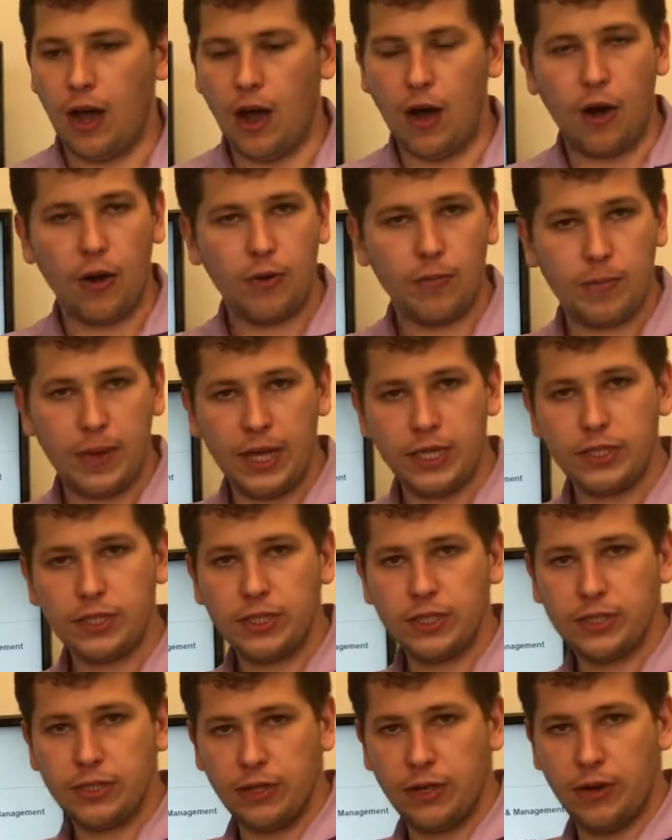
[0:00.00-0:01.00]
Our
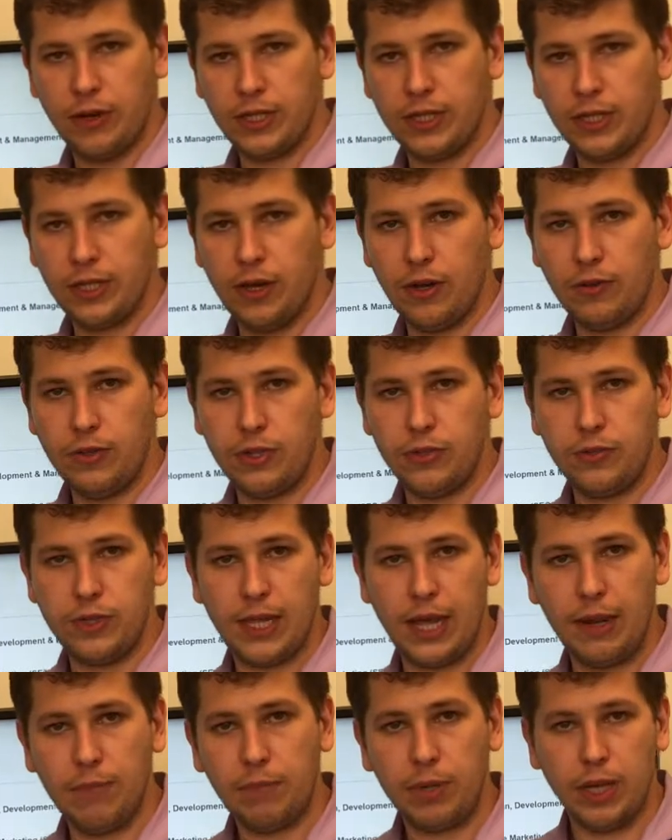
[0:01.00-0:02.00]
patients are going to go to
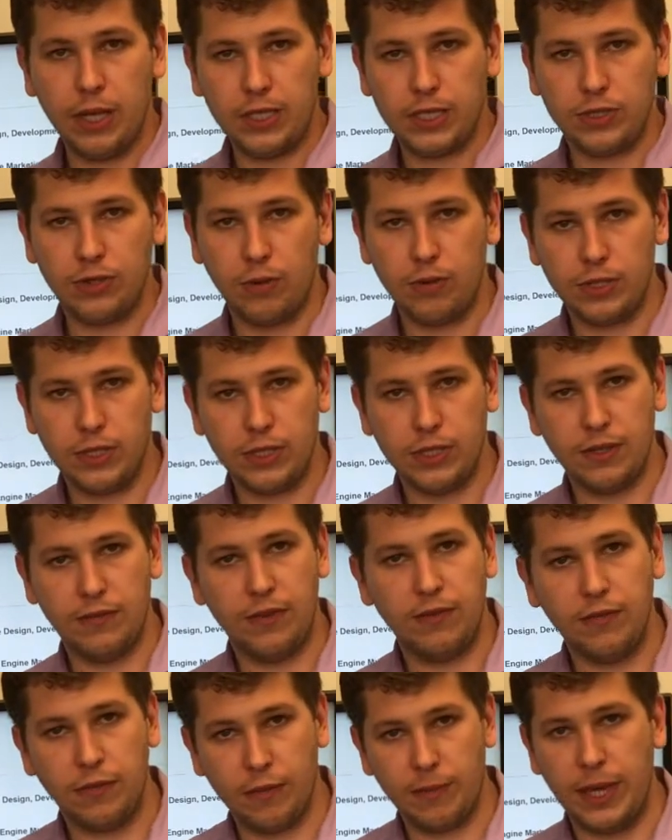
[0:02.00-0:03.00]
10 plus sources of
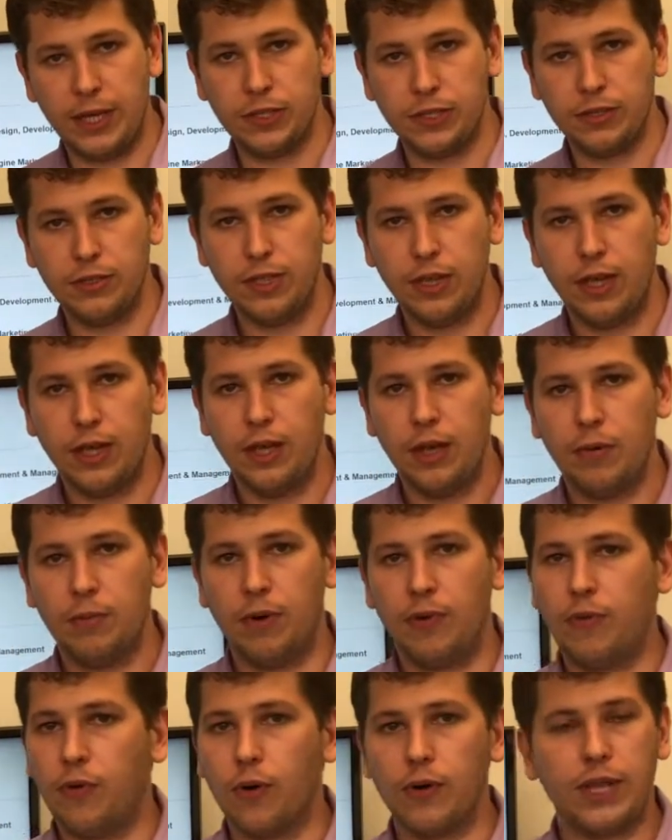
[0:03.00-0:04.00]
information
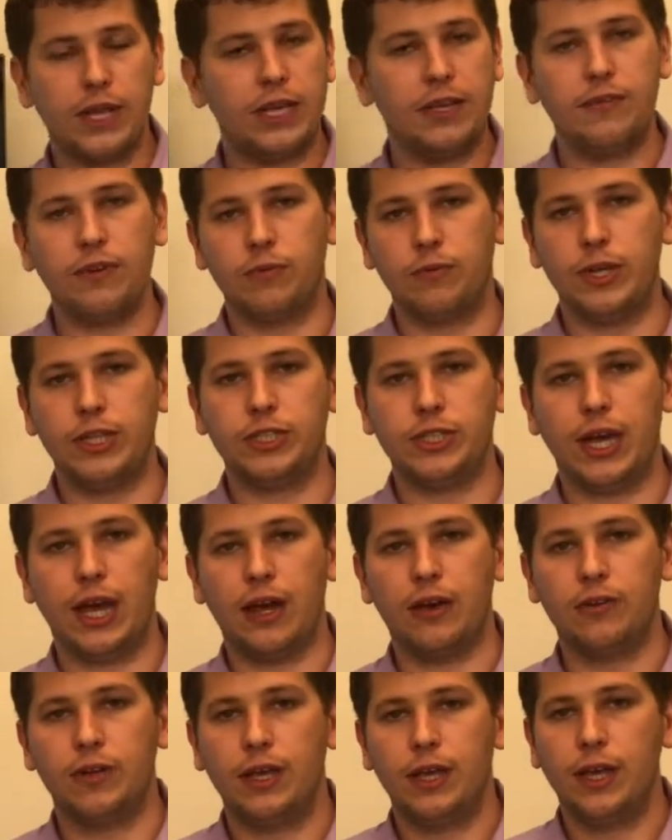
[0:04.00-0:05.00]
before they even reach
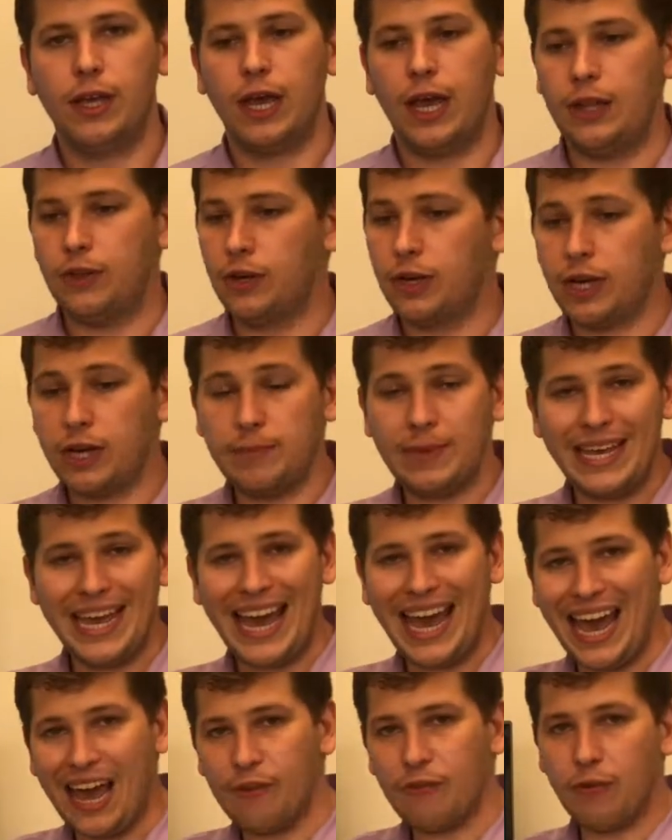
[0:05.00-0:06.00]
out. And they're going to be
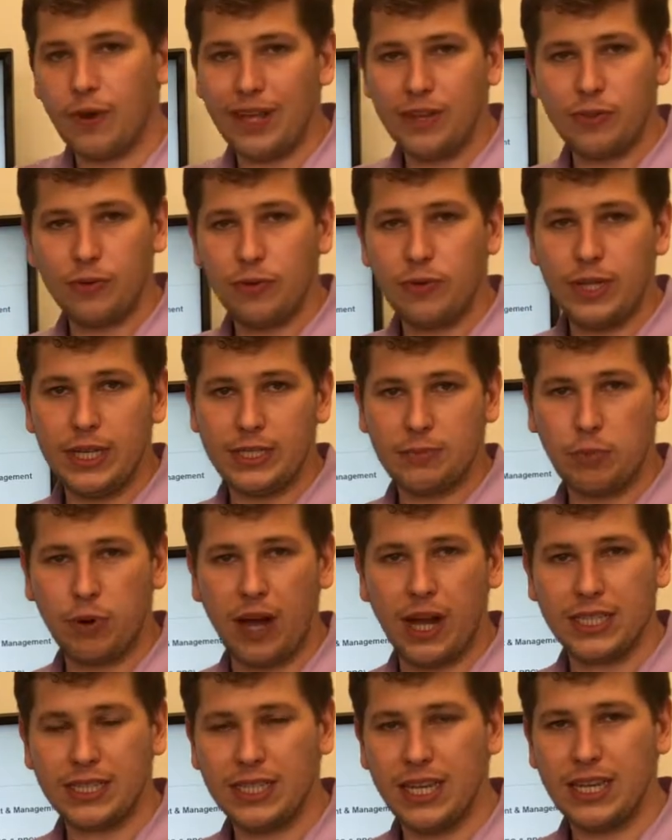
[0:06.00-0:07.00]
halfway through this
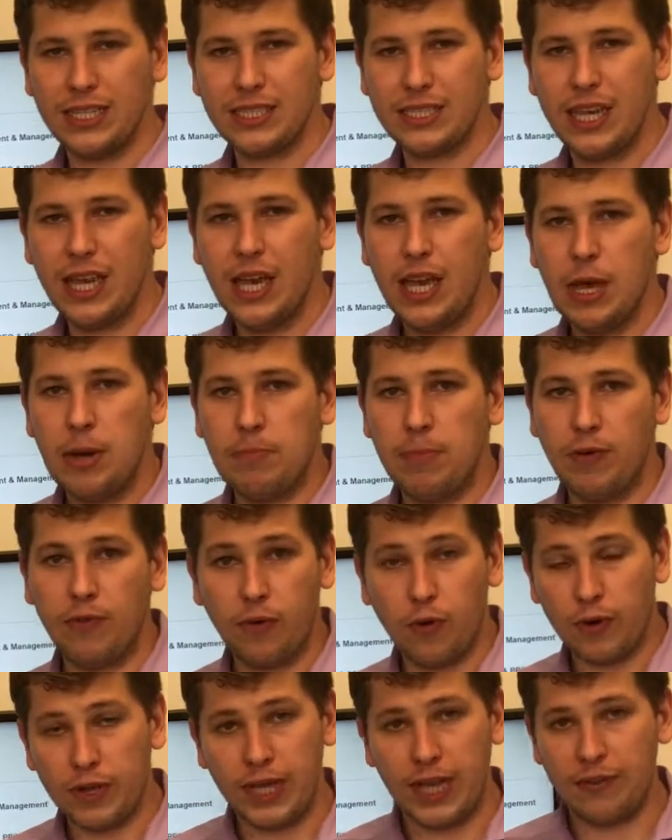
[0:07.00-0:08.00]
process
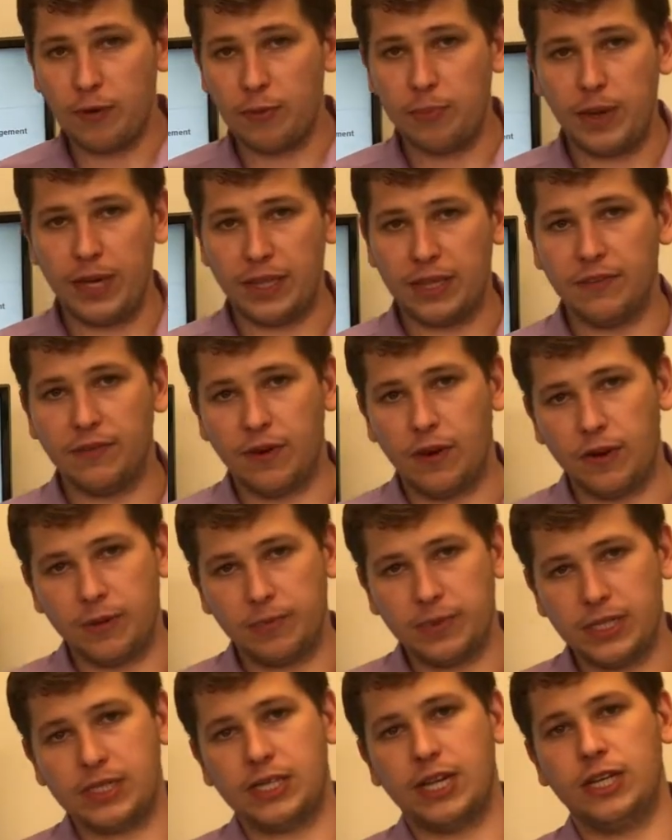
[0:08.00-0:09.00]
before they ever pick the phone
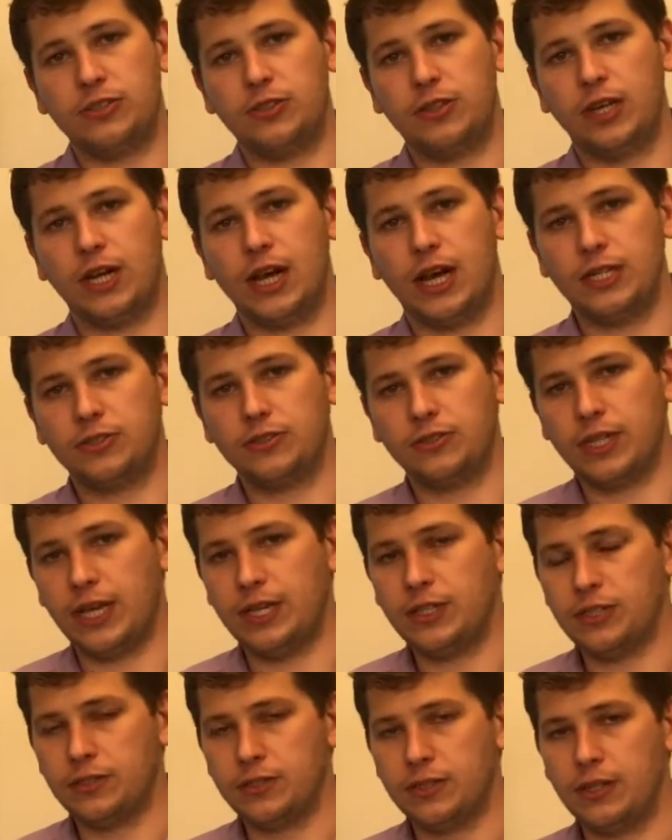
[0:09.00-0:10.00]
up to schedule a
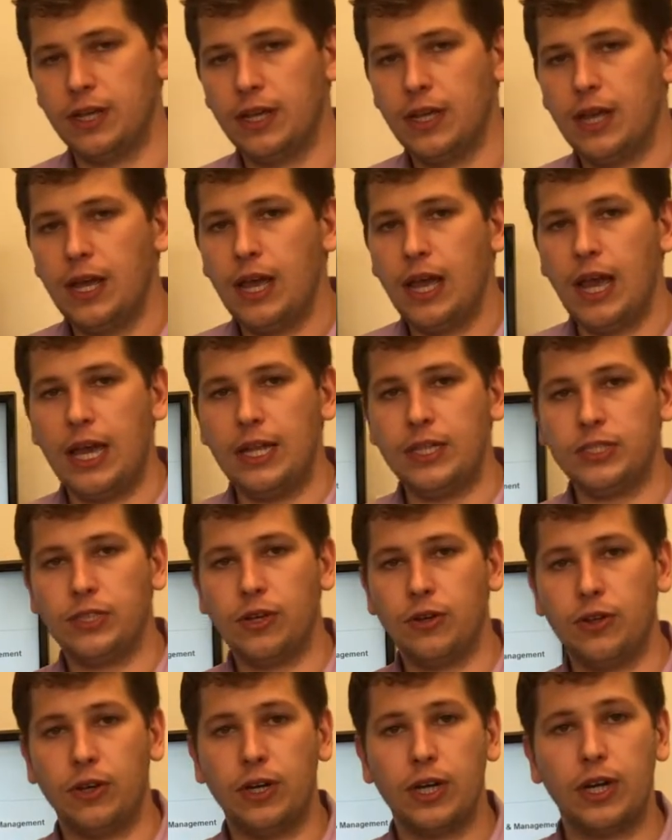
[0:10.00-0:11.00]
consultation. And
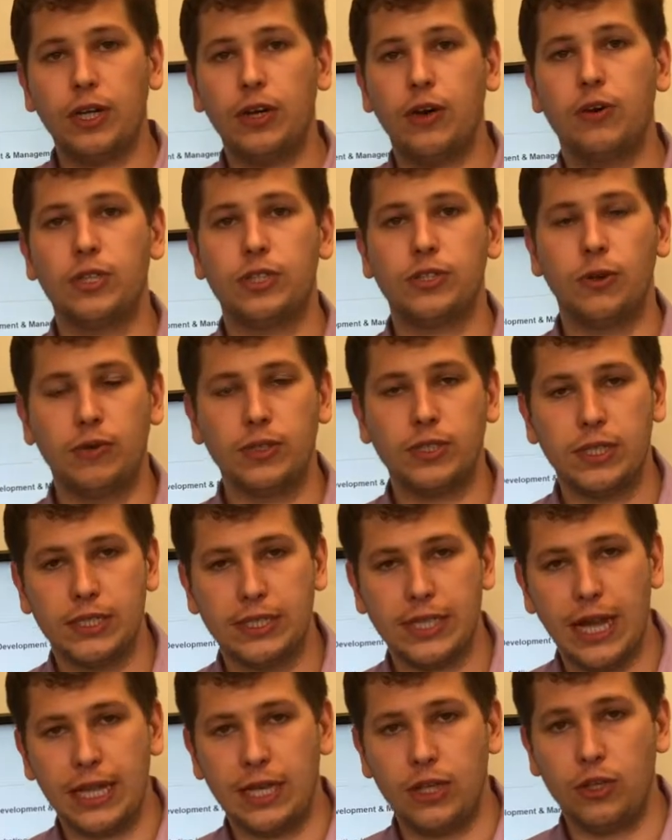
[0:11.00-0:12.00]
so they're going to go to
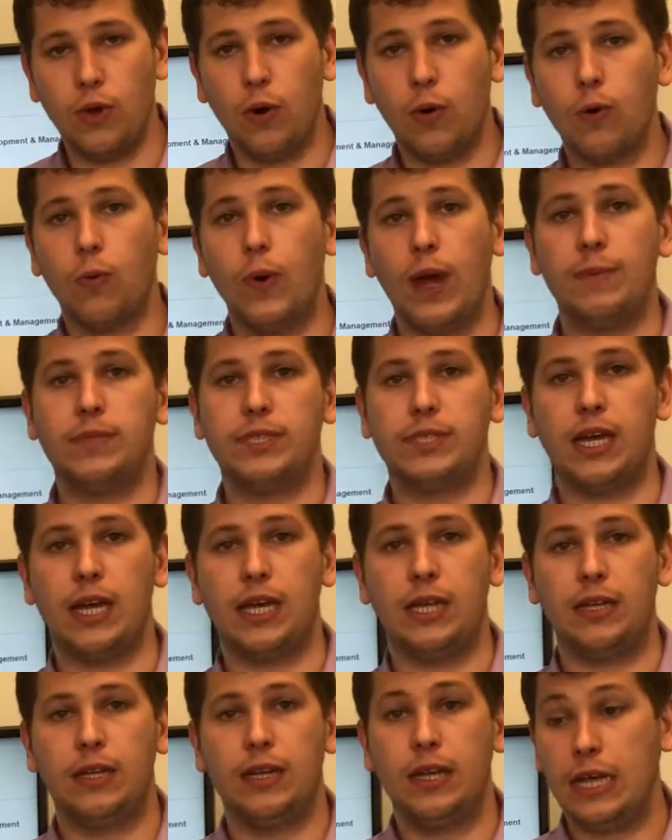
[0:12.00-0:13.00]
sources like your
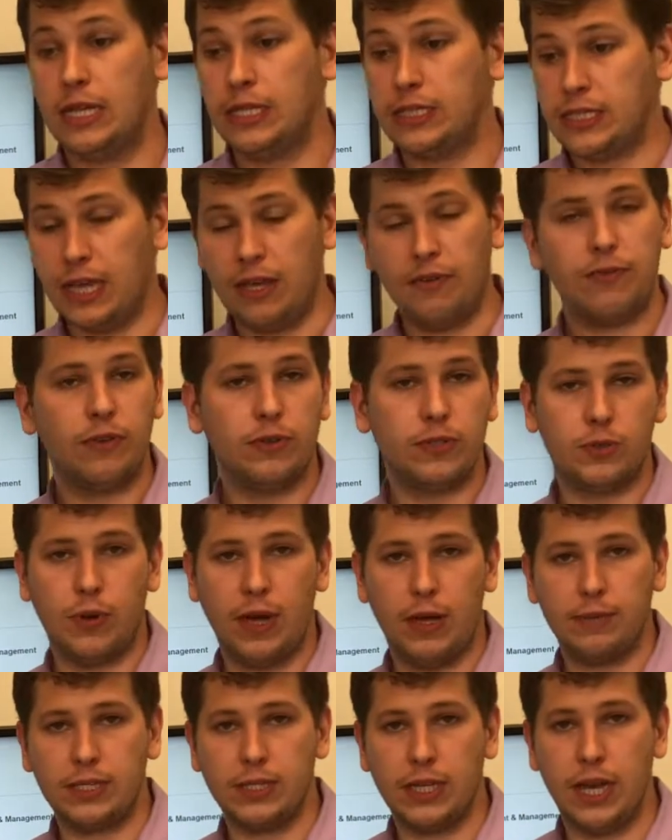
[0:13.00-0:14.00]
website, Sanford's
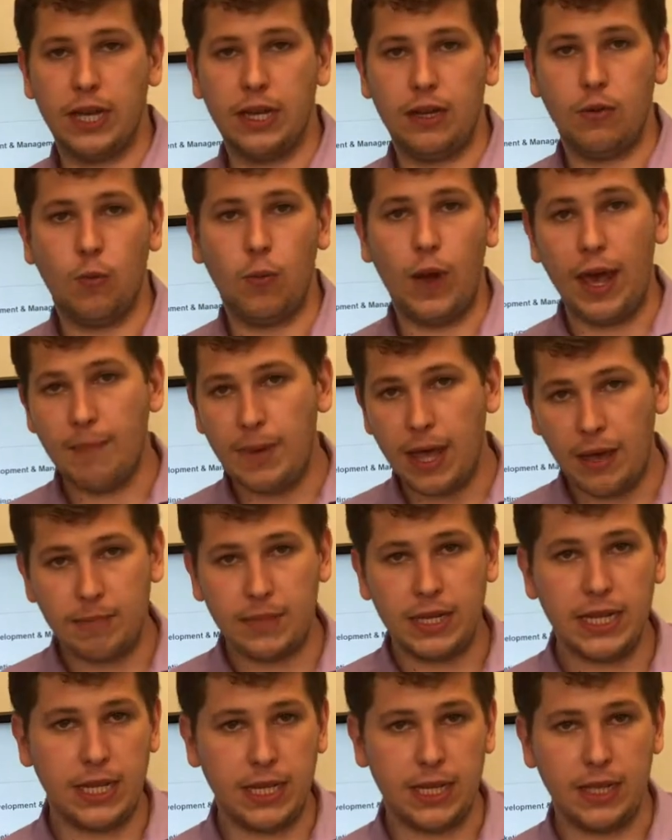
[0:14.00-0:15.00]
website,
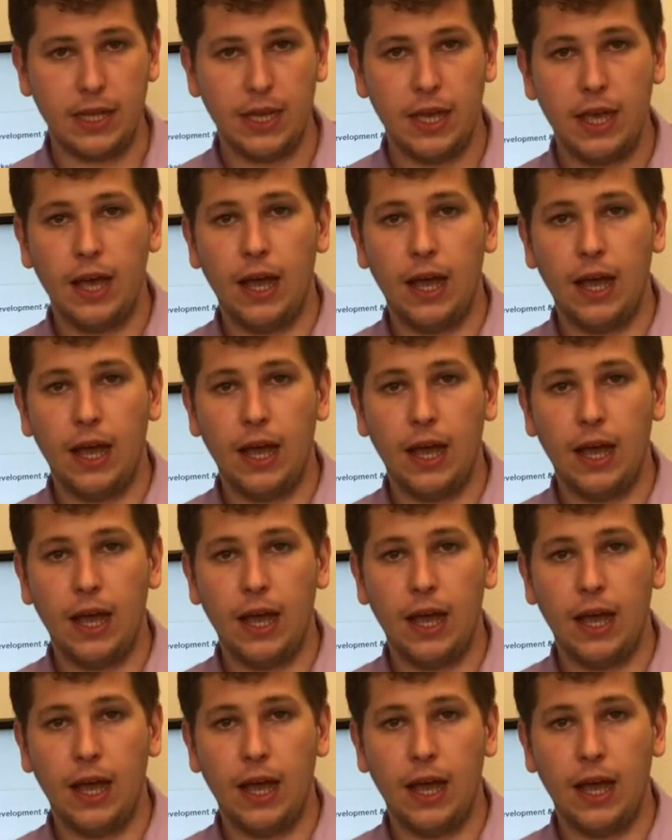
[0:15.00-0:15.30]
WebMD.